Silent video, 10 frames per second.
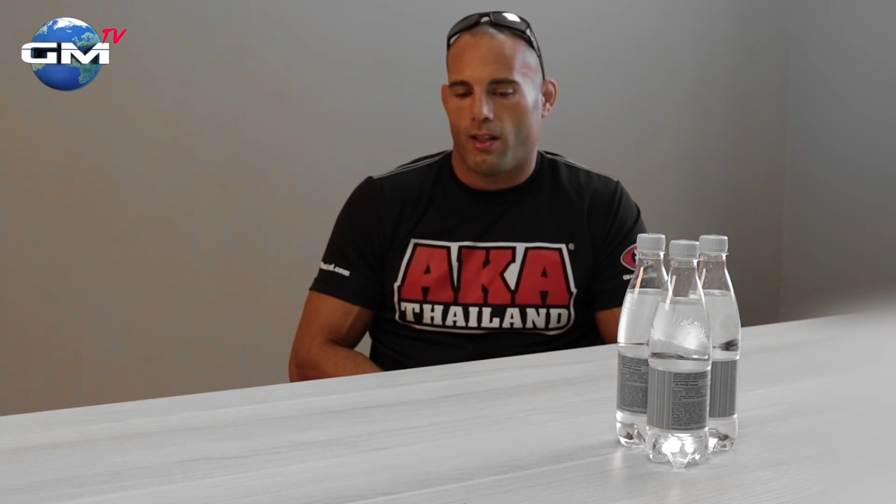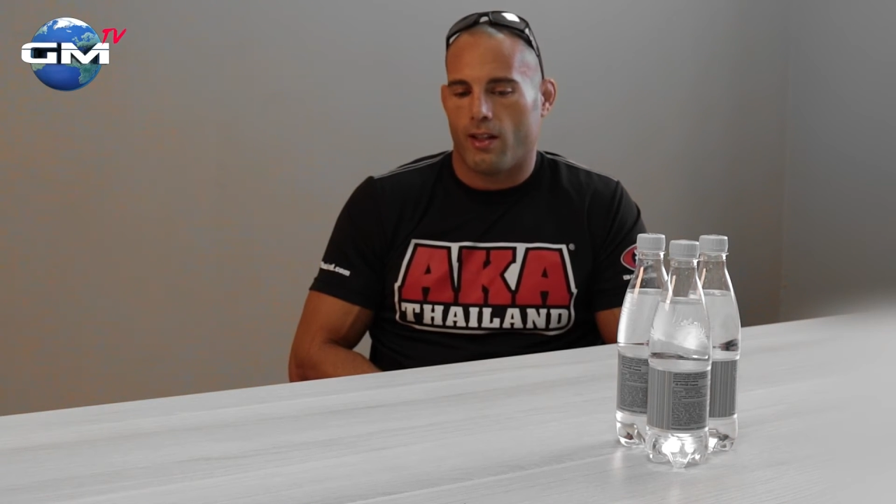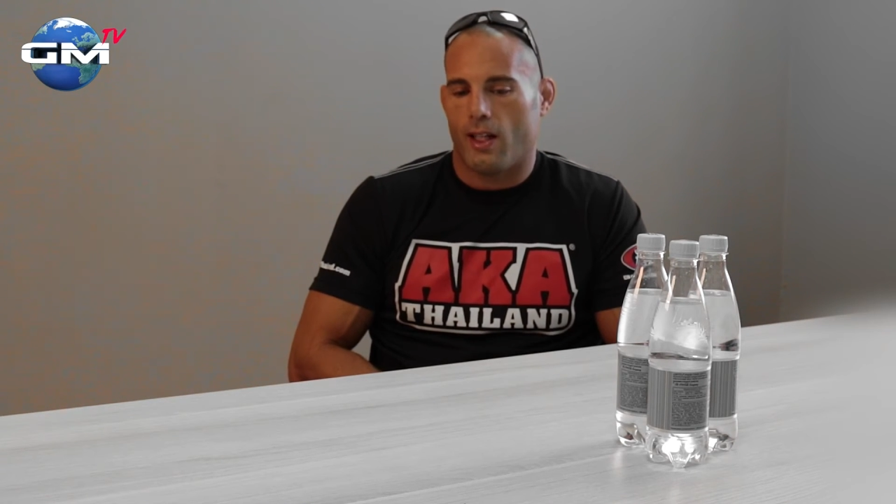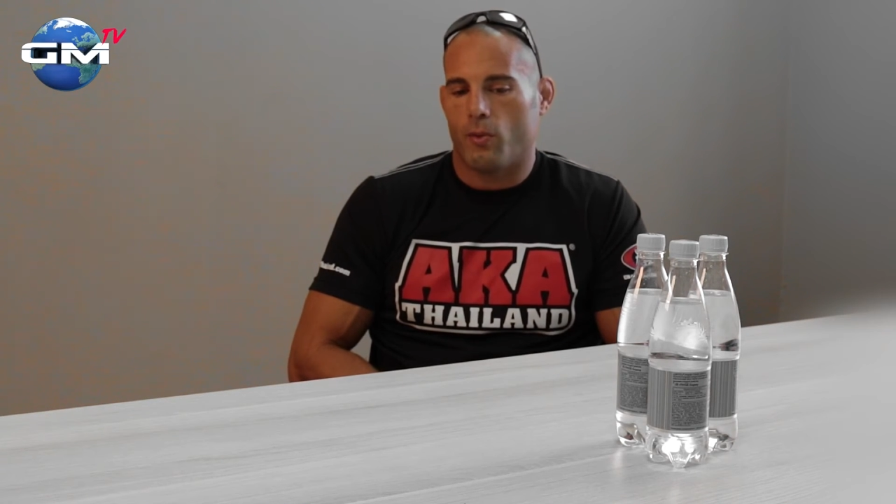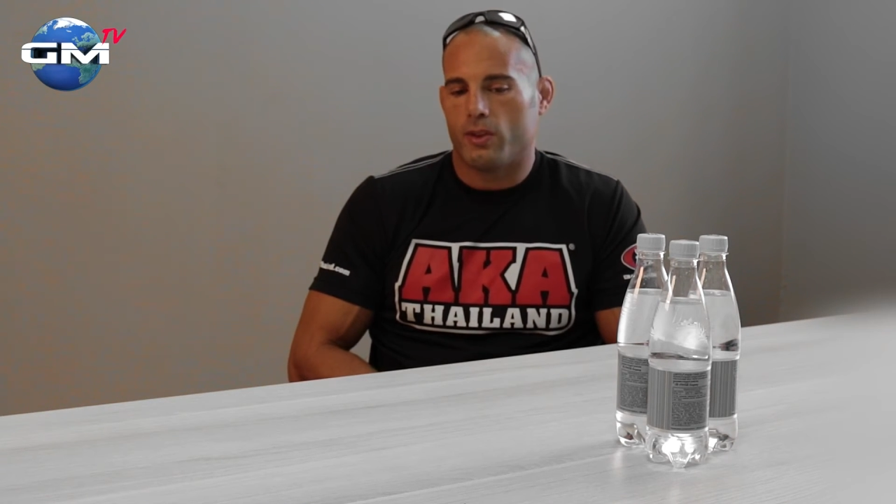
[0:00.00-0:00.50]

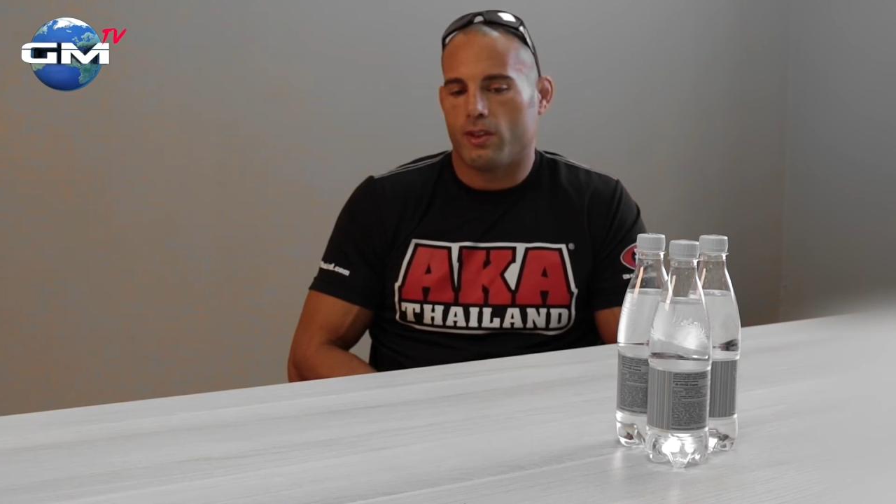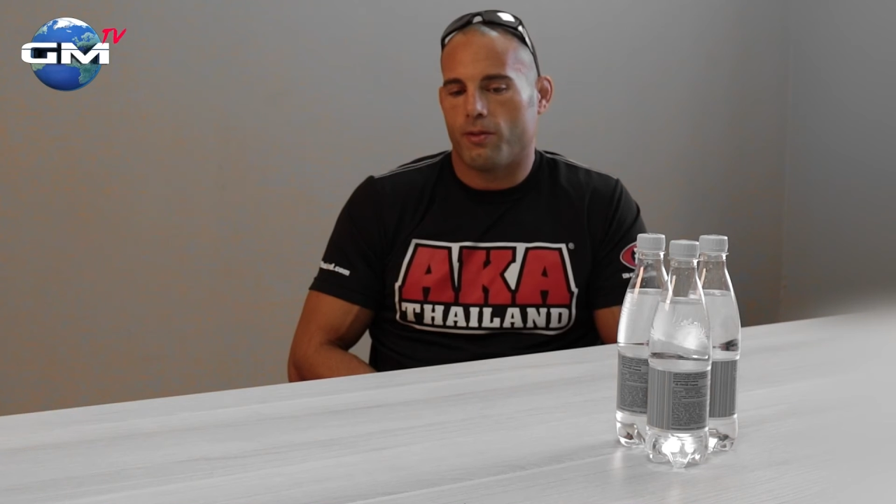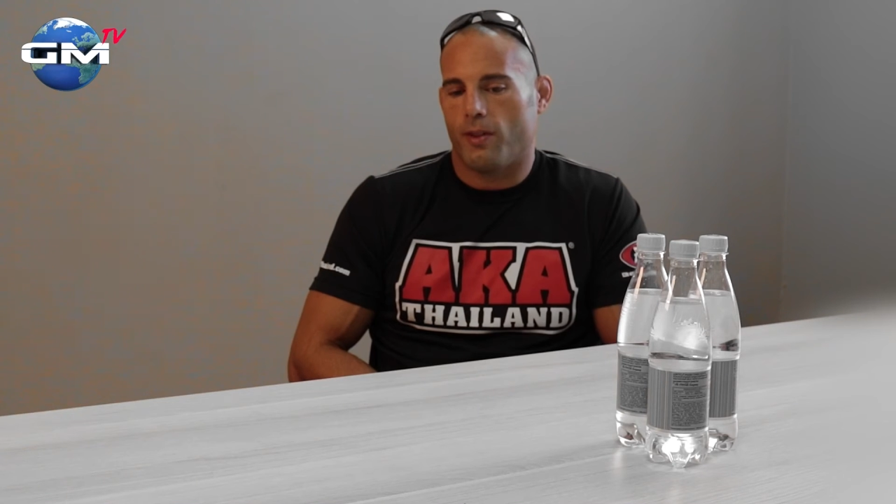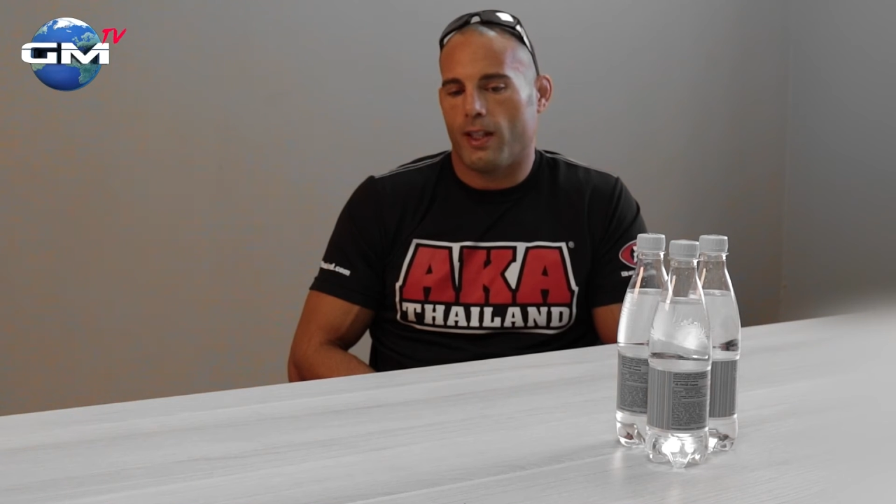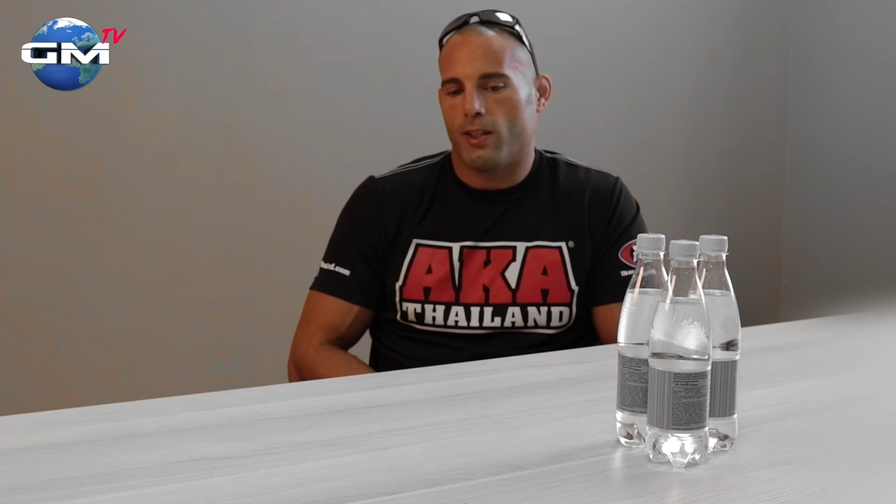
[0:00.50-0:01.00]
That was the
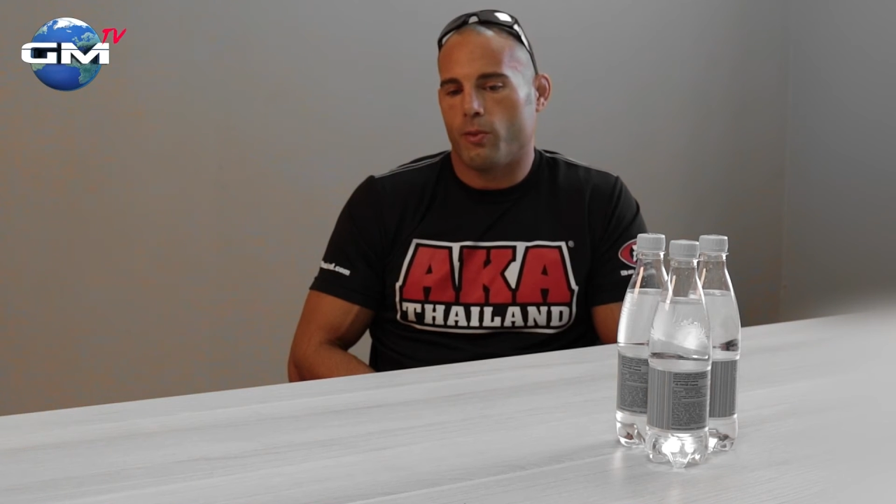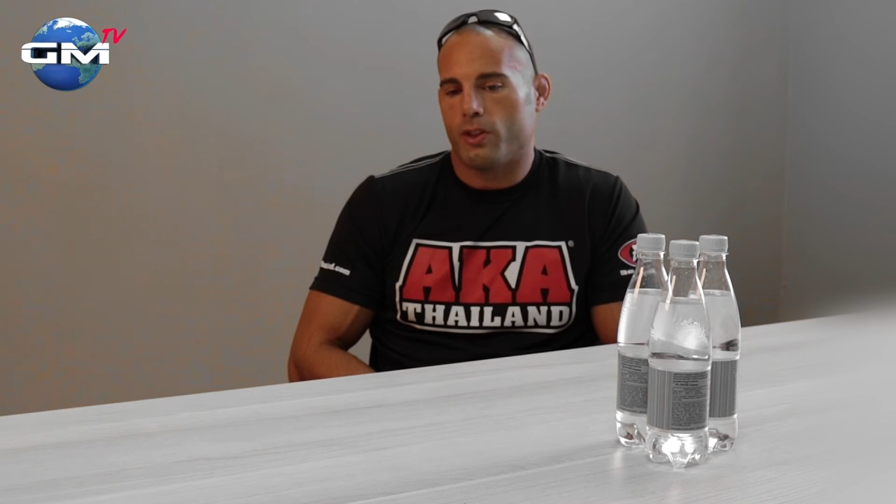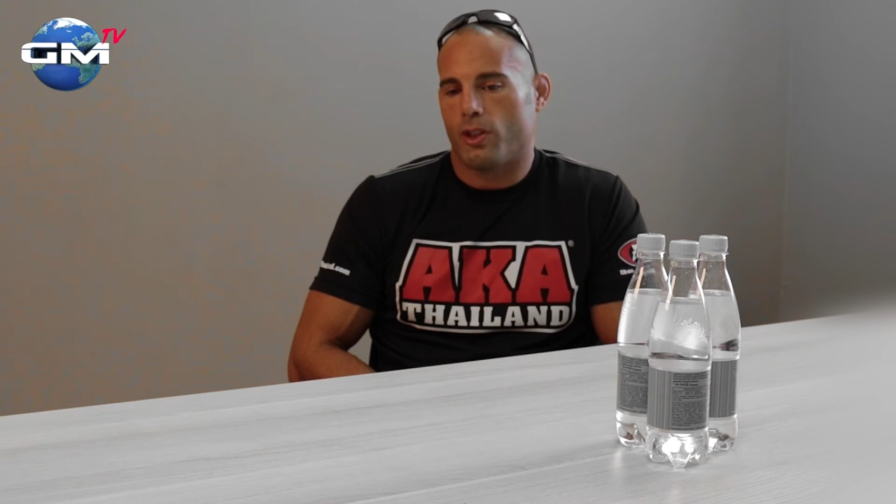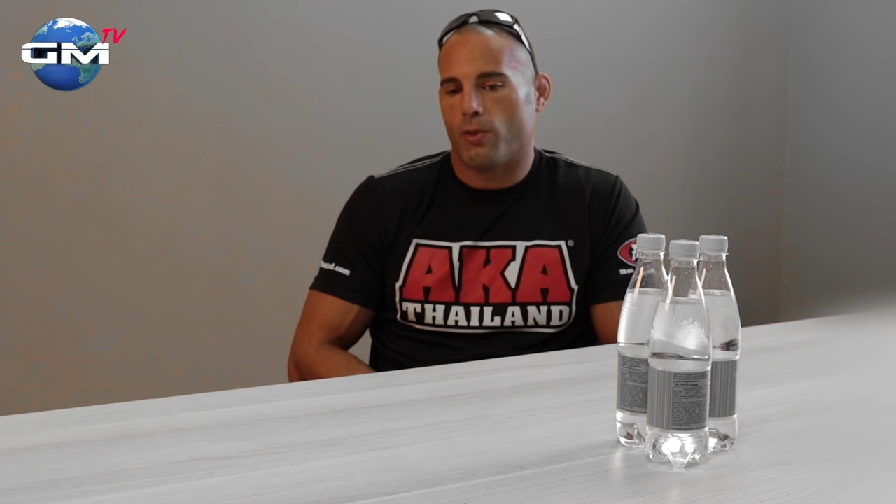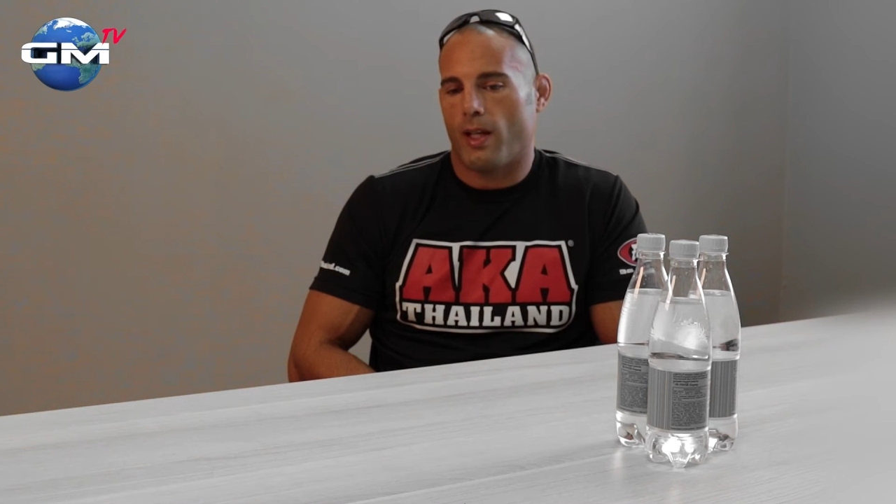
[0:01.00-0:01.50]
fight that was
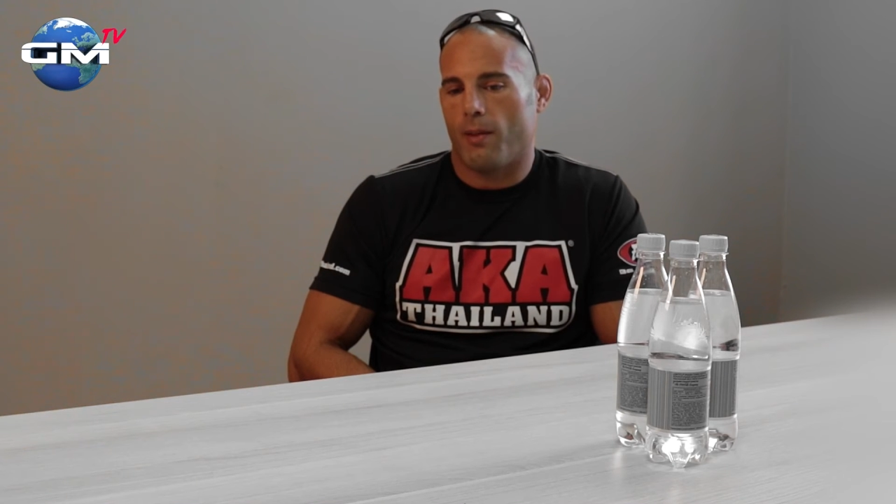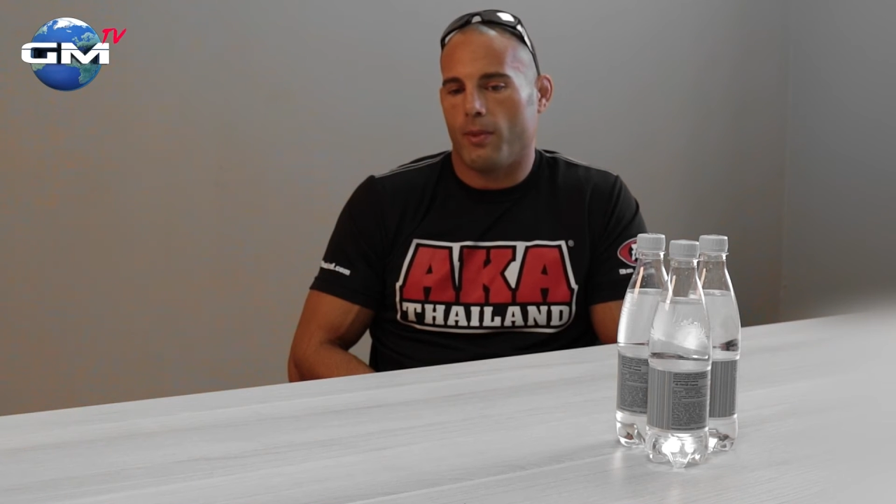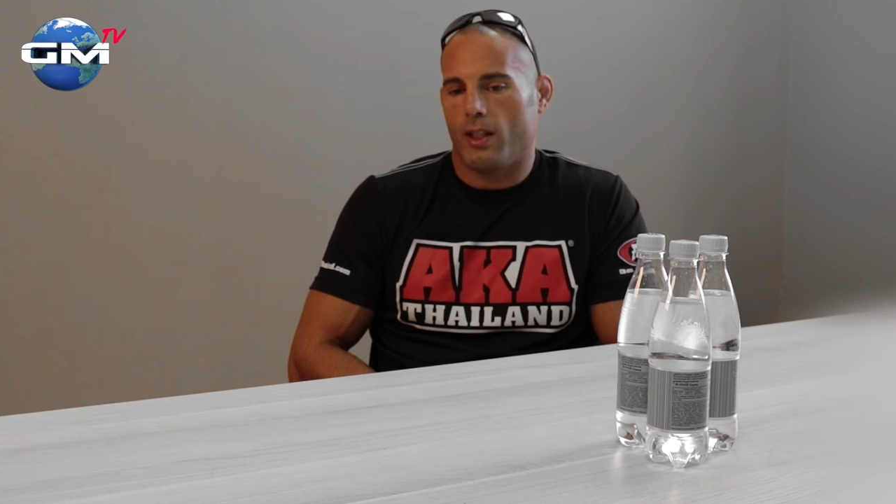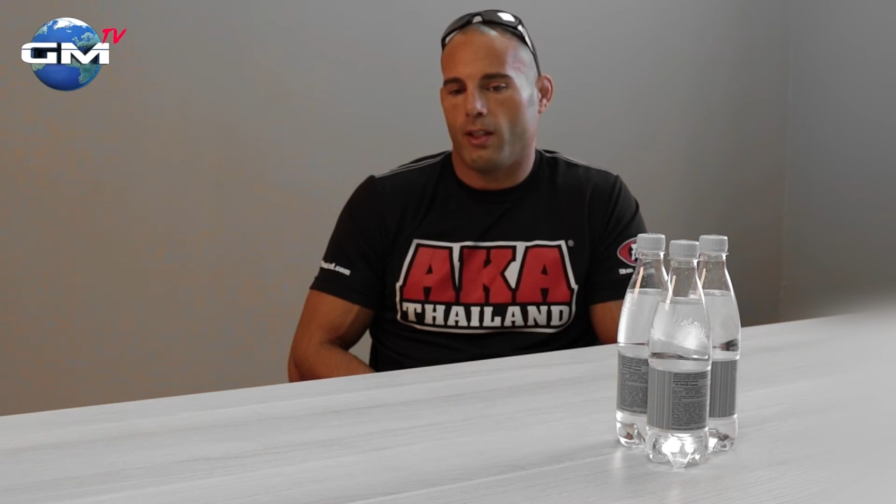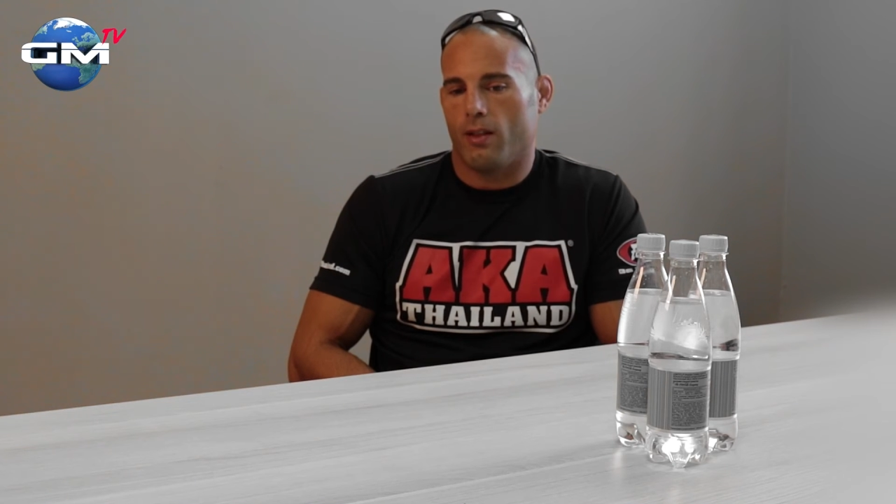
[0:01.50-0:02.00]
to grant
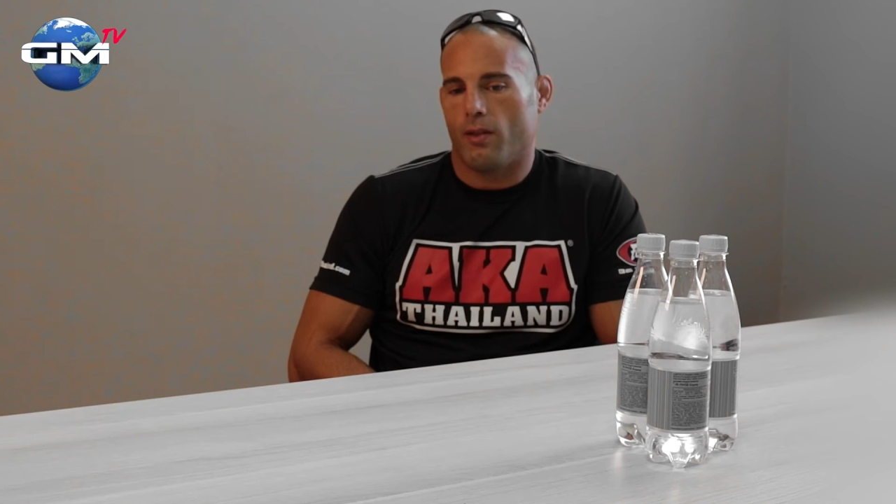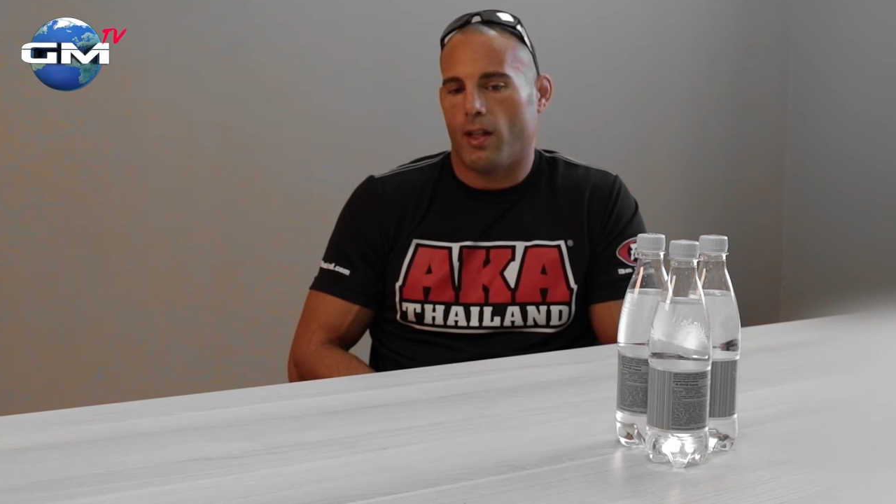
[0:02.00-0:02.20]
me,